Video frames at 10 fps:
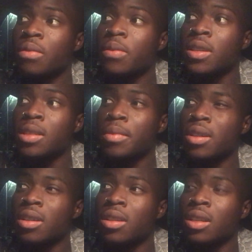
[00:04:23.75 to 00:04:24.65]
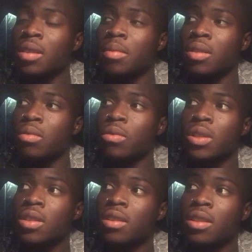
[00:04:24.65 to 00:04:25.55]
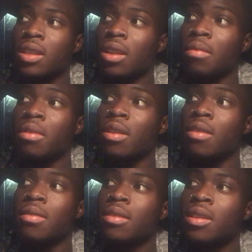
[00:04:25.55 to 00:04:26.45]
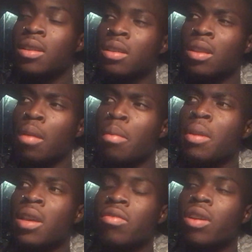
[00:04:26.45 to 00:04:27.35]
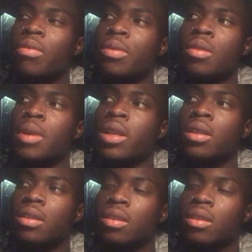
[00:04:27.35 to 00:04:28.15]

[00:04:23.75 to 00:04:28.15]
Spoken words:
First time I heard it, he must have switched on. He's like, yo, let me play a track for you, man.